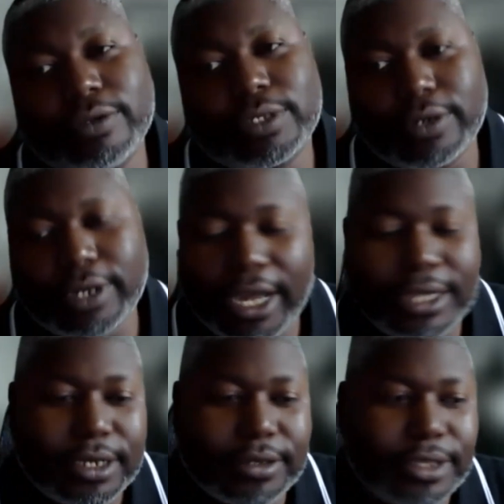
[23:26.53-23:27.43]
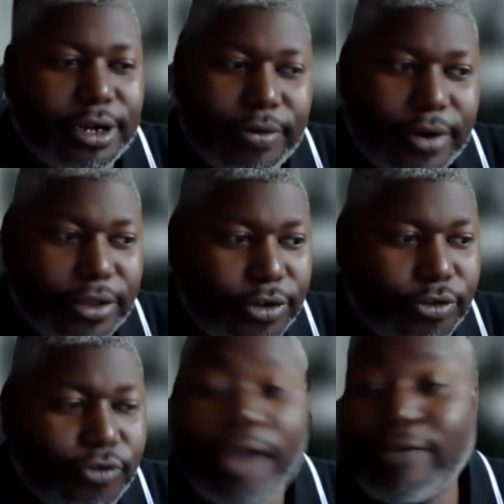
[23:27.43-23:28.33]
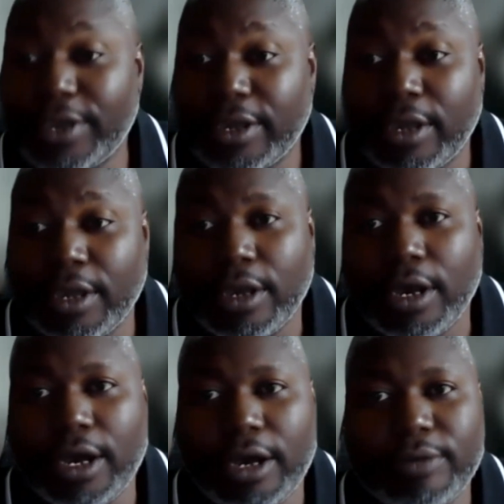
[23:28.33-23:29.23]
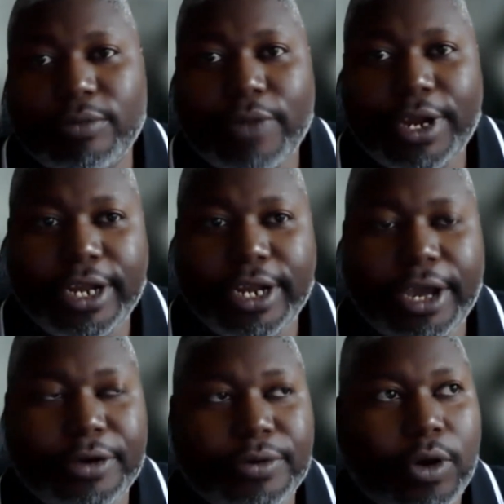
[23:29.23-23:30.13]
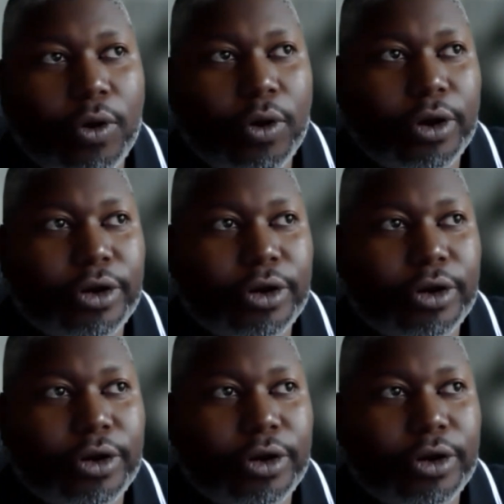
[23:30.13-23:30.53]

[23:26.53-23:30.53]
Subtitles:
the guys out there, whether you're driving right now, or